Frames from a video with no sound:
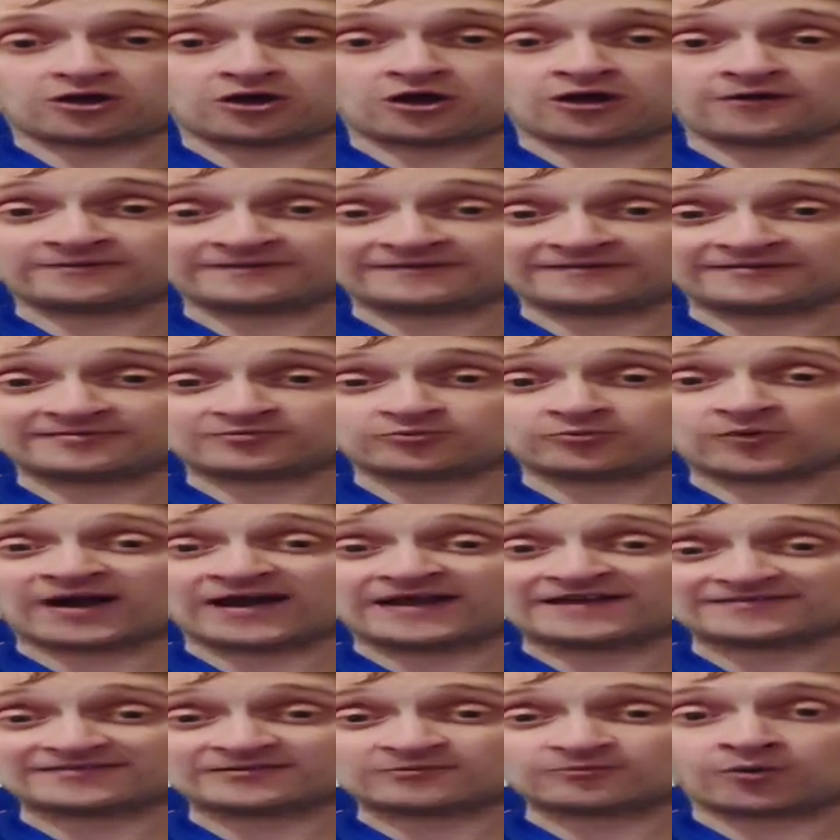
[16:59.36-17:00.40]
and this is
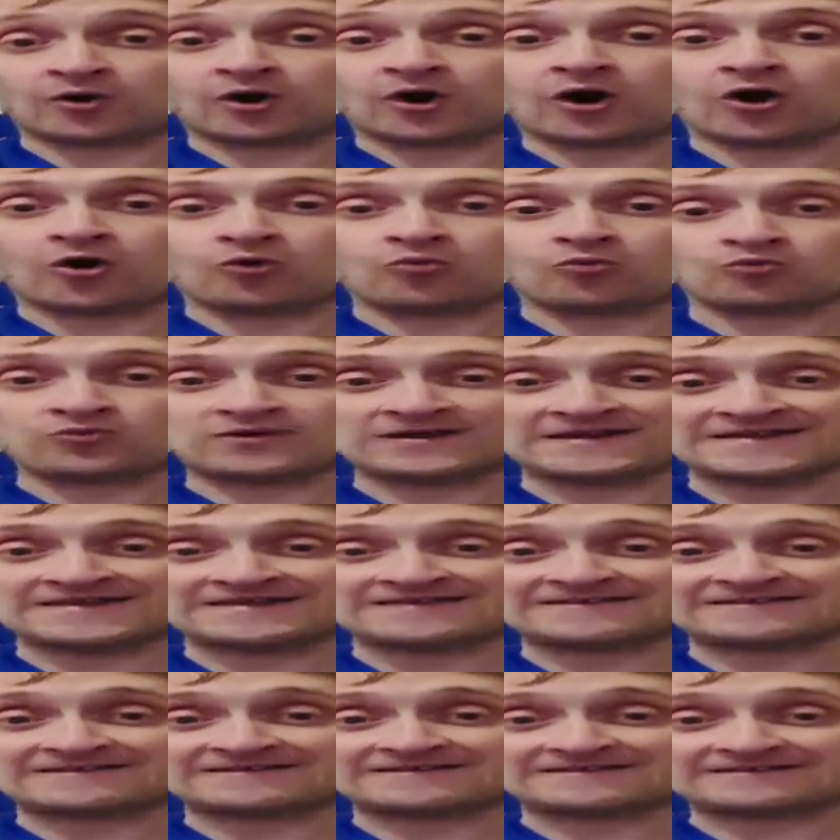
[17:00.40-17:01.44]
why it's important
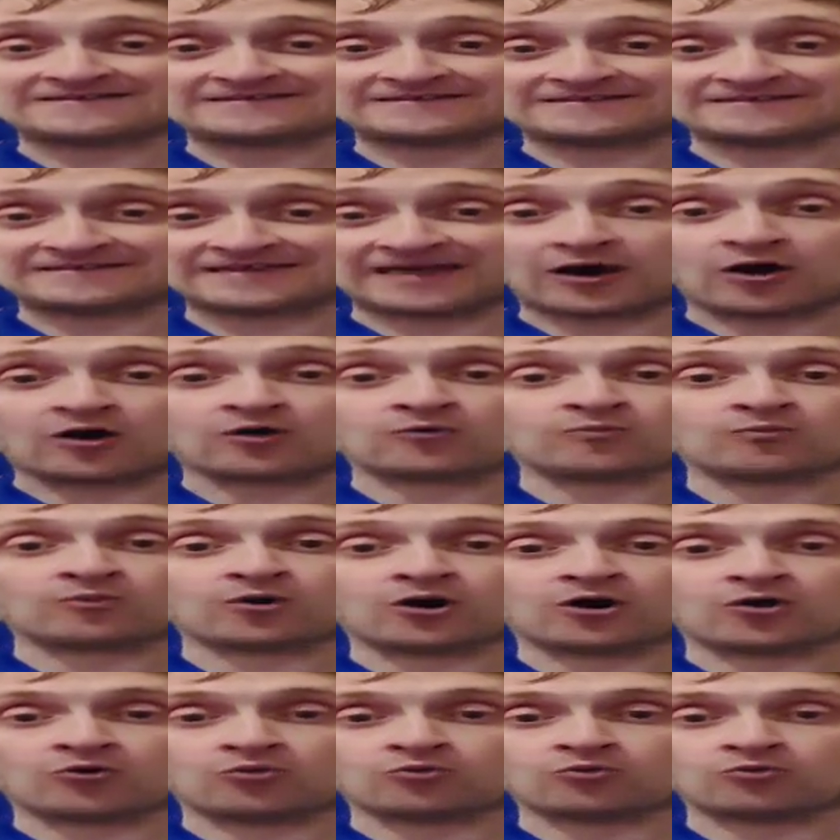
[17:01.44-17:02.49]
we get on
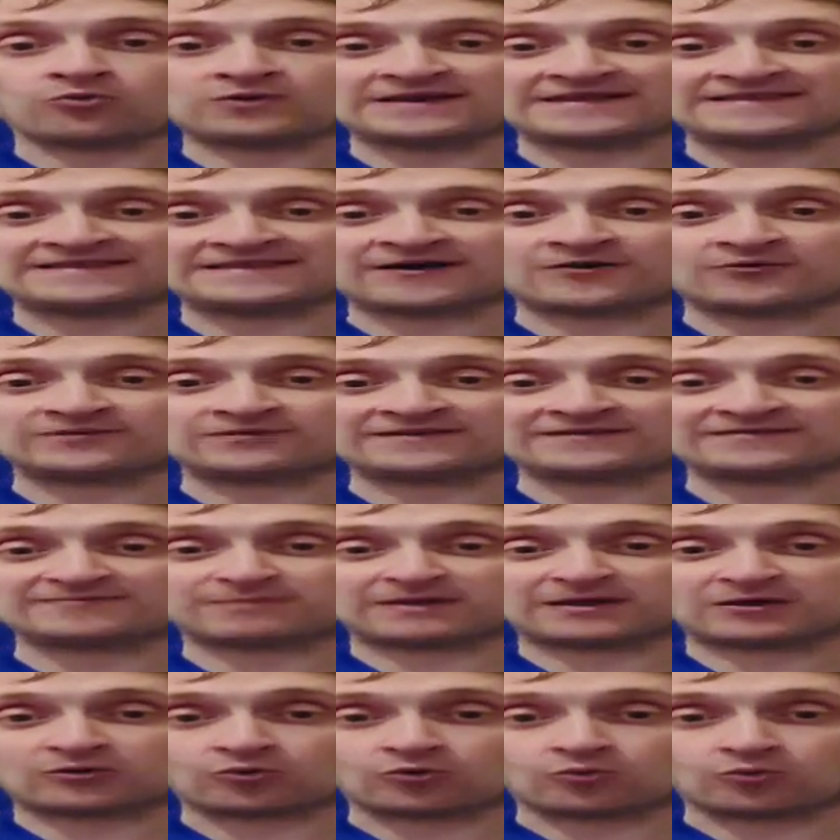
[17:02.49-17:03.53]
wall. We now need to
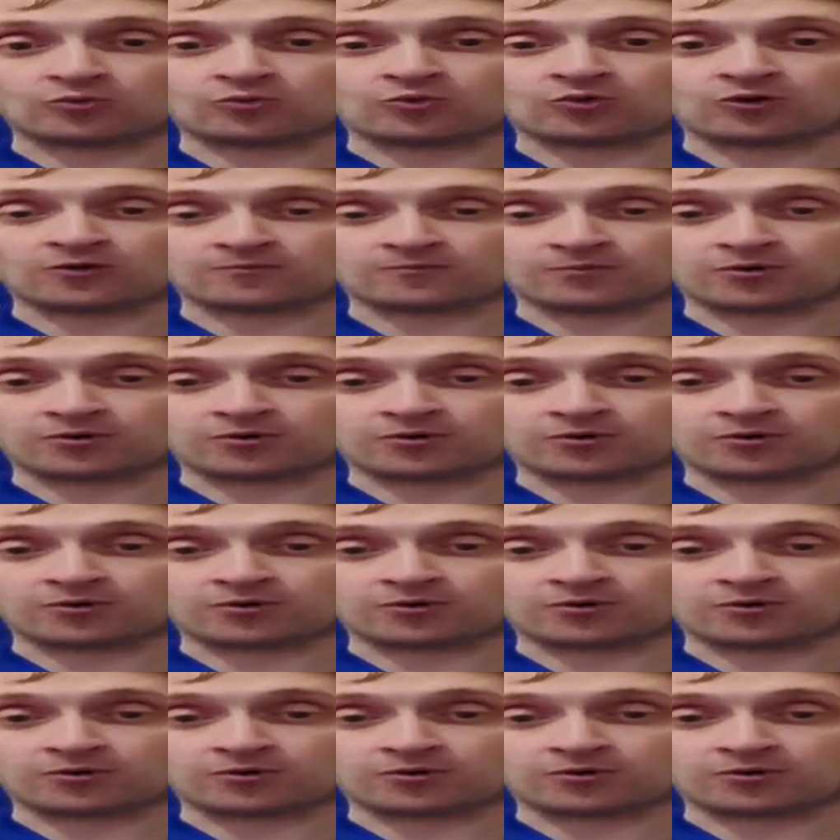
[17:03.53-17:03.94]
pick up what